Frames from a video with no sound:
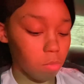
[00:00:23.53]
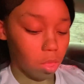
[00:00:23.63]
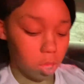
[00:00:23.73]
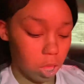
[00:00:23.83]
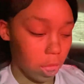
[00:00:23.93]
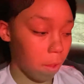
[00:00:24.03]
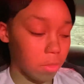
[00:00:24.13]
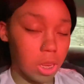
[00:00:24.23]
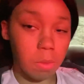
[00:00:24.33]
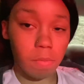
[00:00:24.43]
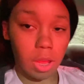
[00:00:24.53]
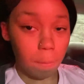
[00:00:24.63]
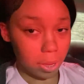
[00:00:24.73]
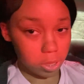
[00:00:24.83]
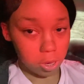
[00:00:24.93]
yeah, after this, we're gonna go
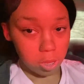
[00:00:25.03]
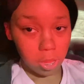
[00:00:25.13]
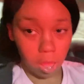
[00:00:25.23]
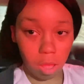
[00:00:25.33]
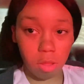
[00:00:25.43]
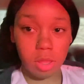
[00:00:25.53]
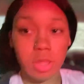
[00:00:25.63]
back to the house,